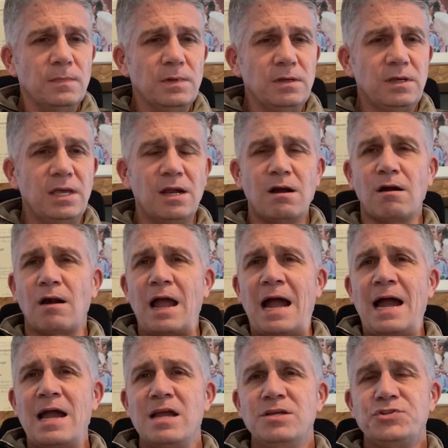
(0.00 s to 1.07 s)
get our
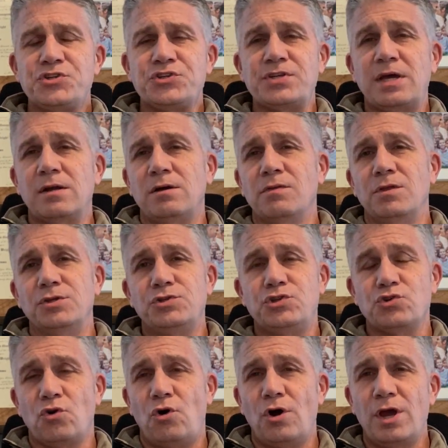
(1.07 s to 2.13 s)
eyes set on the
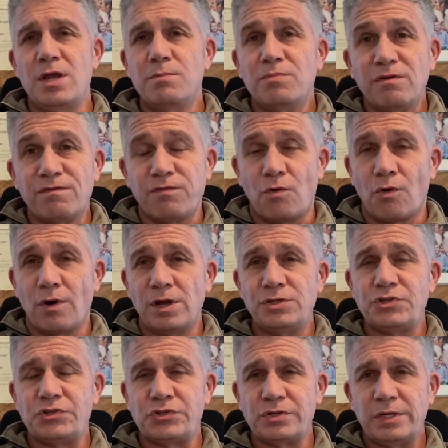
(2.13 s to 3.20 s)
joy before
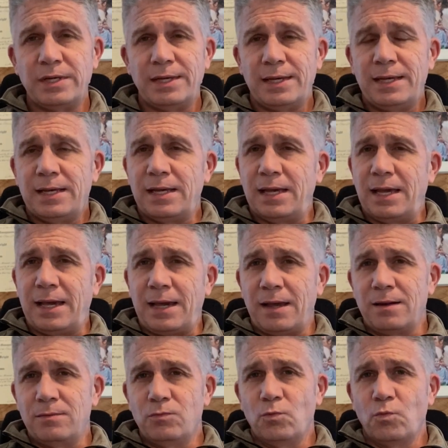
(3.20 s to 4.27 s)
us,
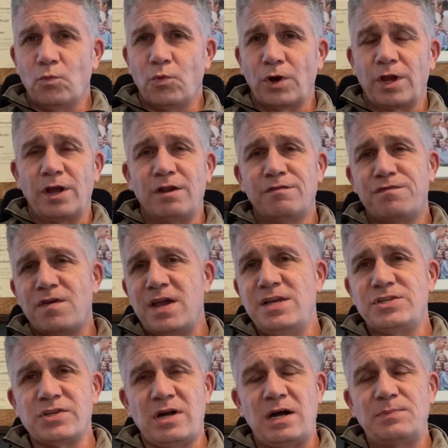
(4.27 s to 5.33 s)
and we're going to
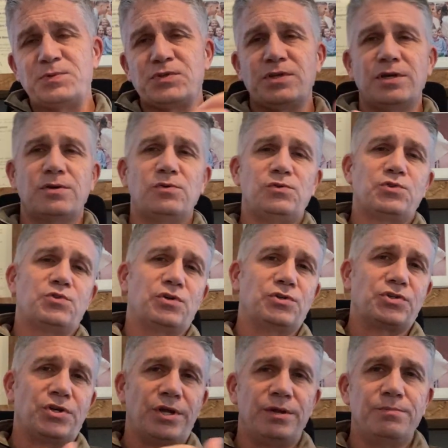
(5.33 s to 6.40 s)
face obstacles.
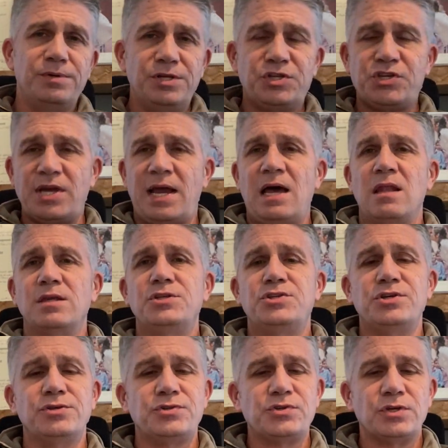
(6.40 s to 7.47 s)
There's going to be
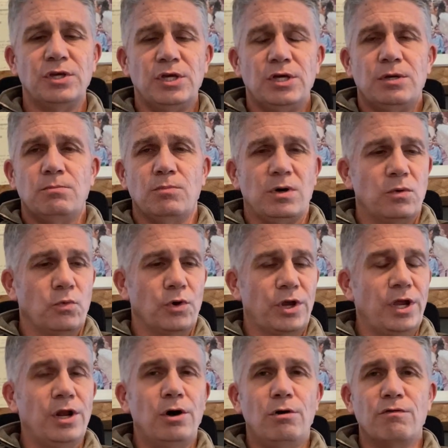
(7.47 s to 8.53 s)
challenges, but we're
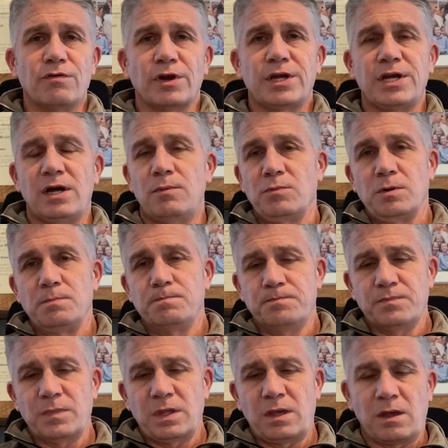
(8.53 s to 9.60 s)
going to overcome them,
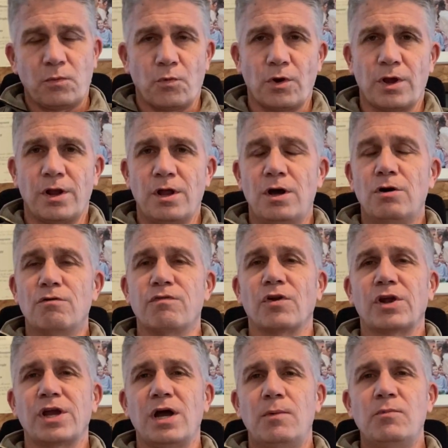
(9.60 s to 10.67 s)
and we're going to
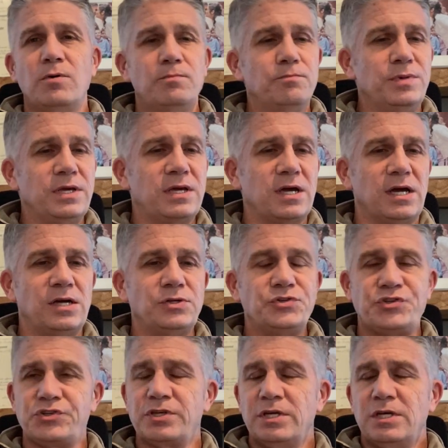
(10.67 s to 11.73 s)
overcome them
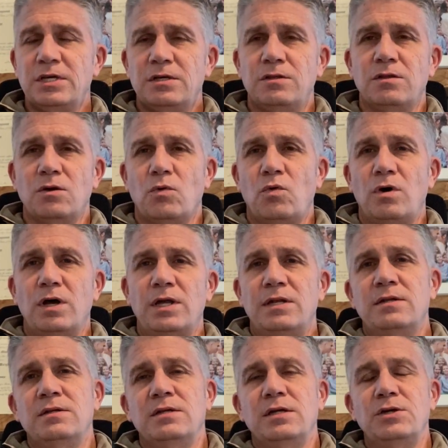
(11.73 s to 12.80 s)
because the
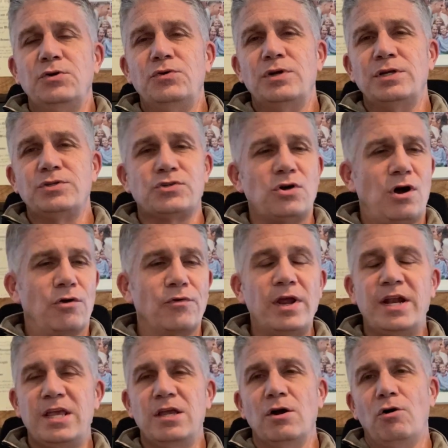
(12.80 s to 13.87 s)
one who has
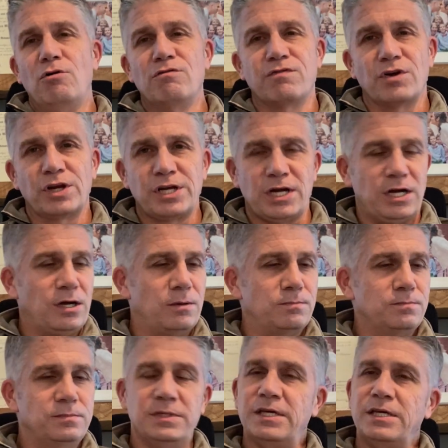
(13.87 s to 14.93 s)
already
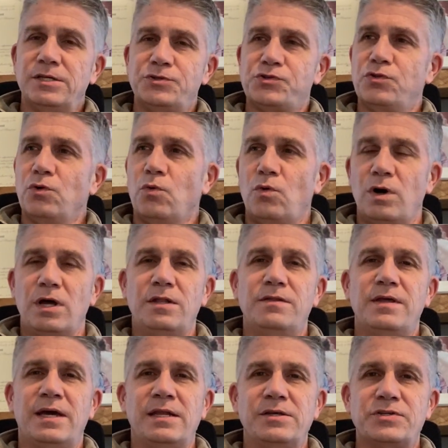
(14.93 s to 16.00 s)
overcome is the one
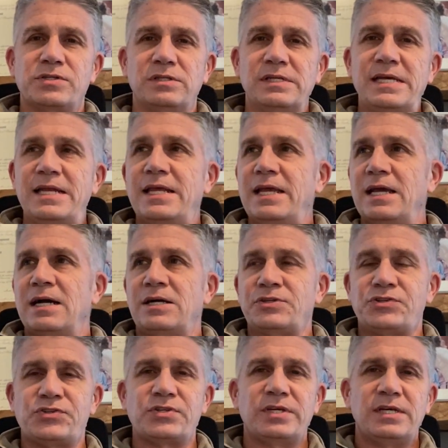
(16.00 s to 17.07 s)
that is leading
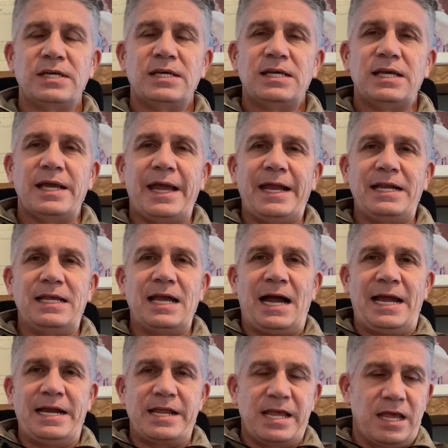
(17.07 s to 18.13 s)
us and
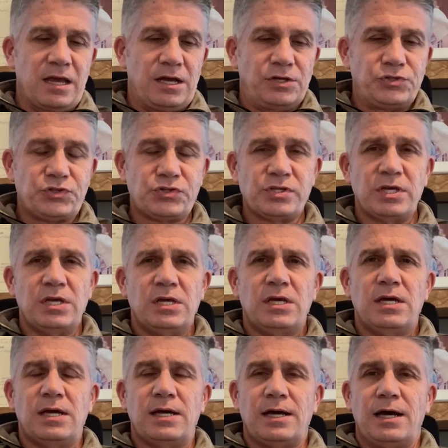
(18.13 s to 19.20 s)
guiding us.
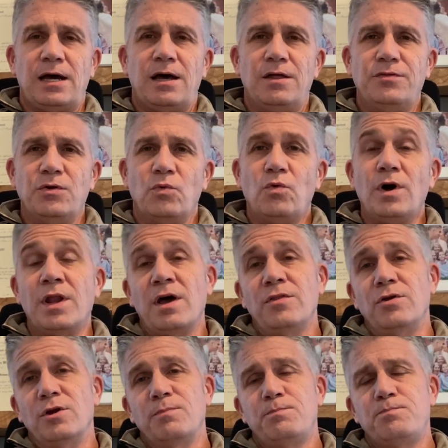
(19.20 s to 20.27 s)
The one
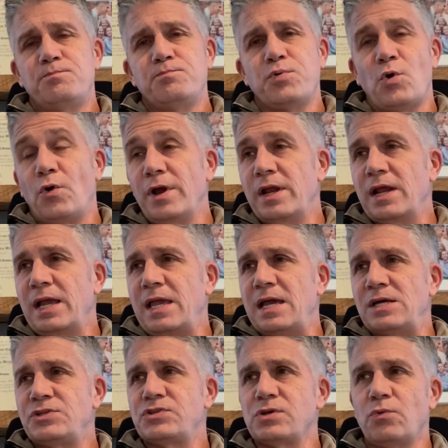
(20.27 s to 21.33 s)
other point I
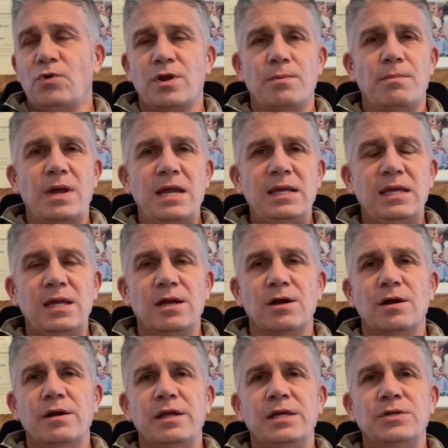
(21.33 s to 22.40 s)
guess I want to make
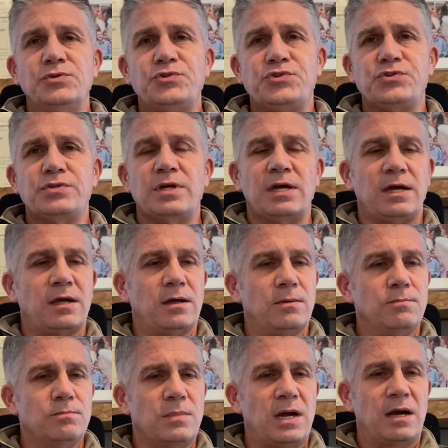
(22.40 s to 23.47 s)
here is
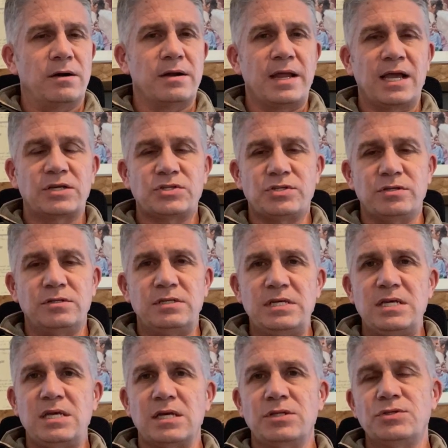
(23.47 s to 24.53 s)
our next
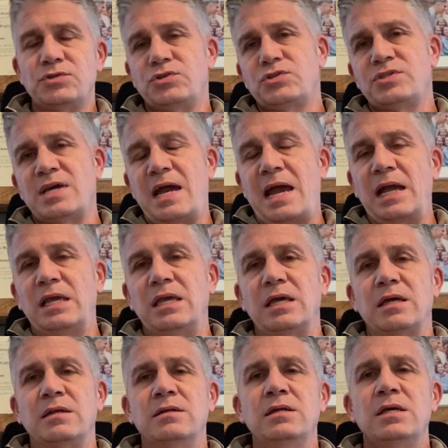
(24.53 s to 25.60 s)
Deacons
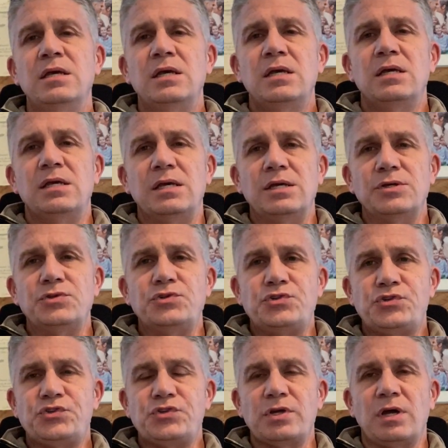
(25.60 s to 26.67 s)
Tag-In
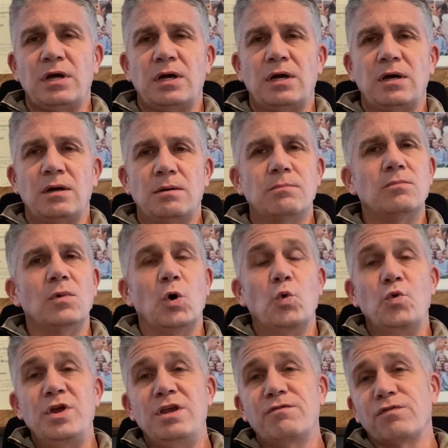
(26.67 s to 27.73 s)
is a
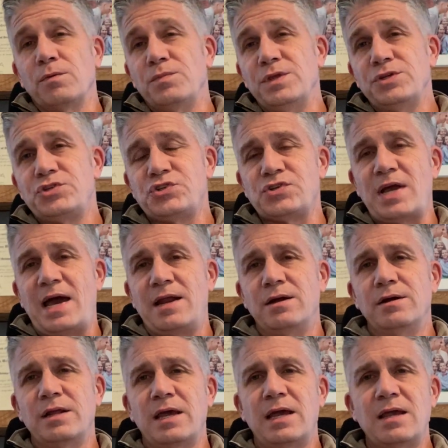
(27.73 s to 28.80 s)
week from this
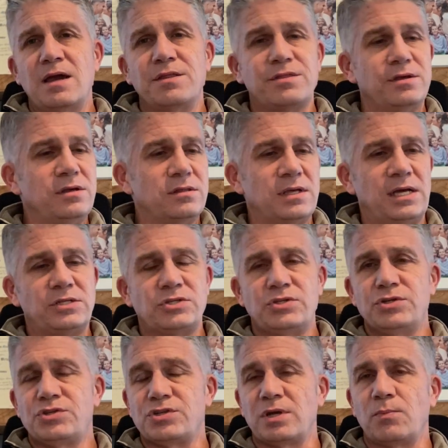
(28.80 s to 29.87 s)
Saturday. I think that's
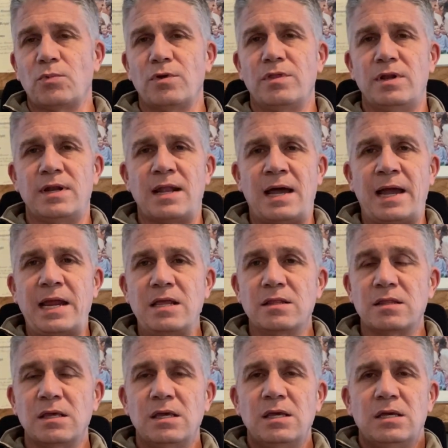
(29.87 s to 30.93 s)
December the 9th.
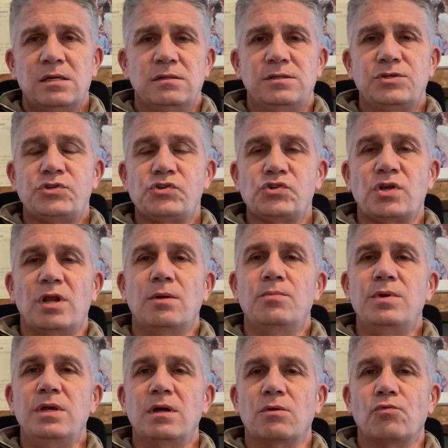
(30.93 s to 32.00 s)
This is going to
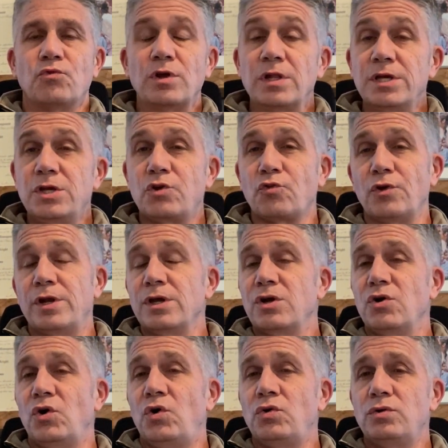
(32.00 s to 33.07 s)
be a really
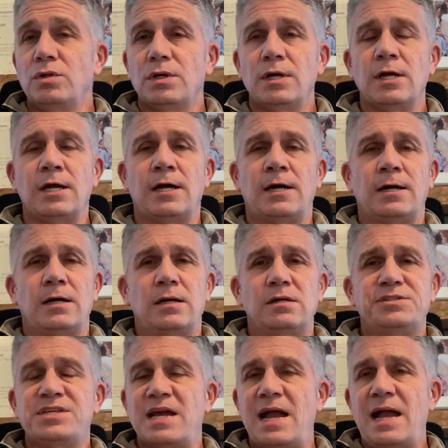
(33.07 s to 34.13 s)
critical
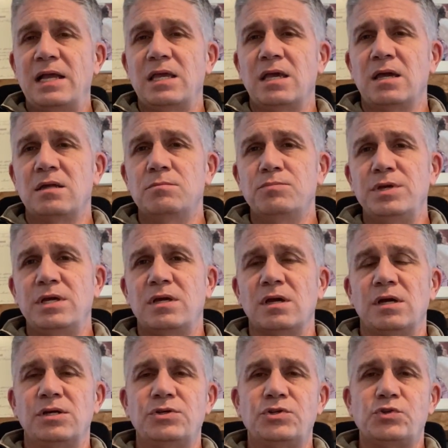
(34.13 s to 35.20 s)
tag in,
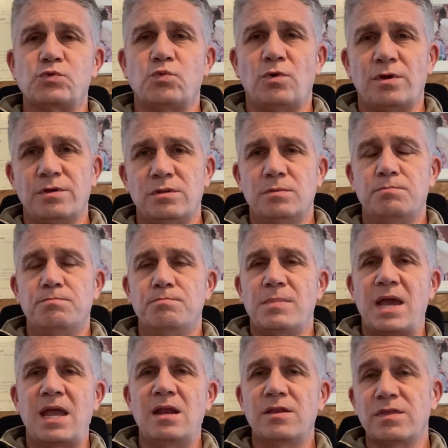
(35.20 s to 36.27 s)
because one of the
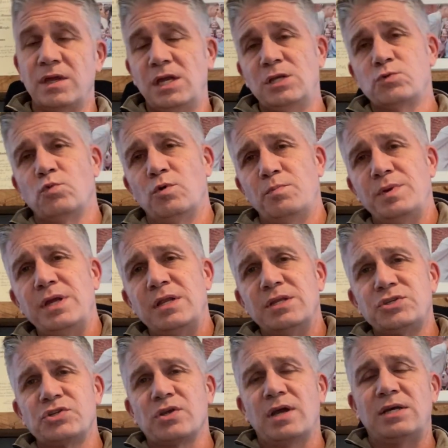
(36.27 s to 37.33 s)
main things we'll be
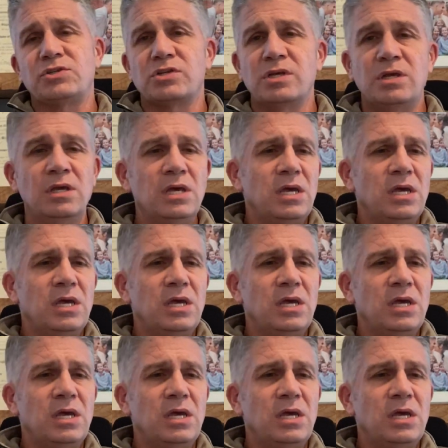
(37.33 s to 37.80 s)
discussing